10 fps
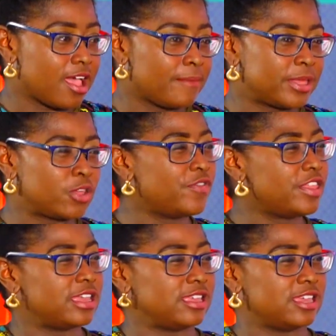But
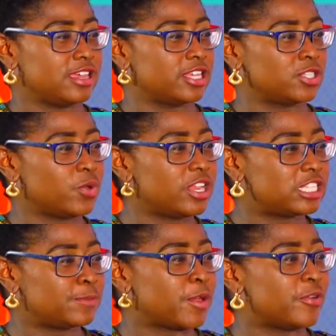over the years, what
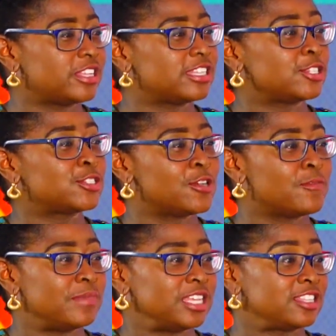experience has
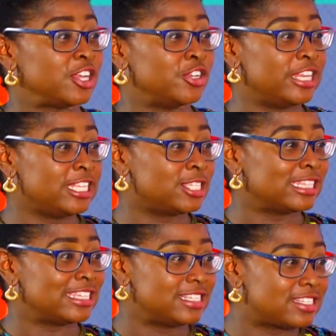taught me is that you need
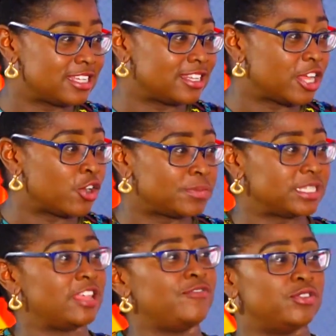to listen and
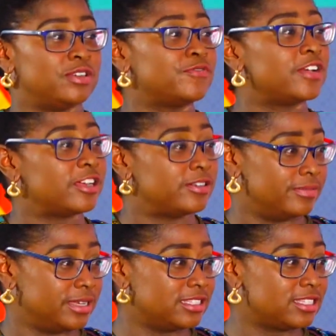observe your
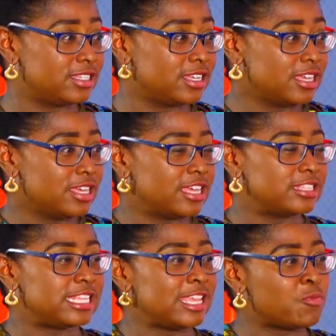environment
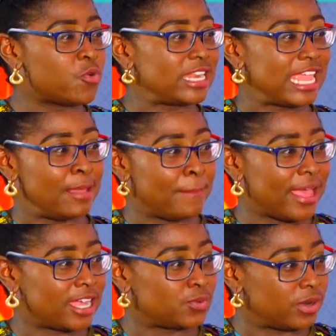and see what
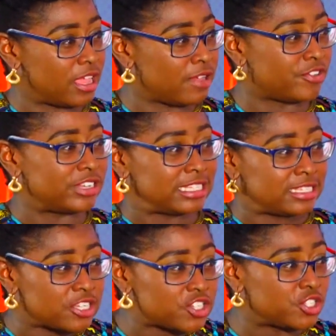impact whatever
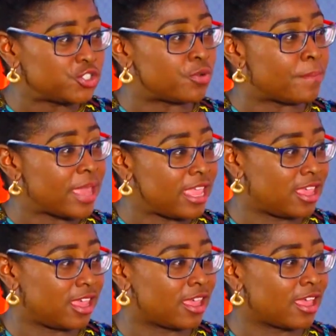decisions you're
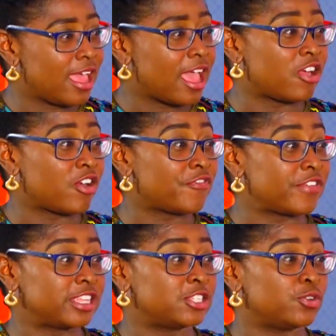making are
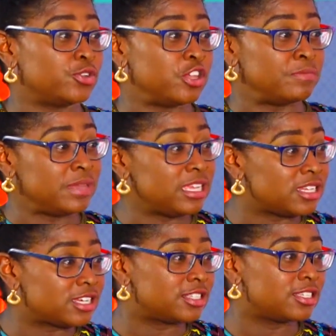affecting on your
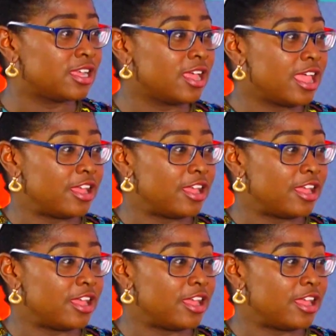immediate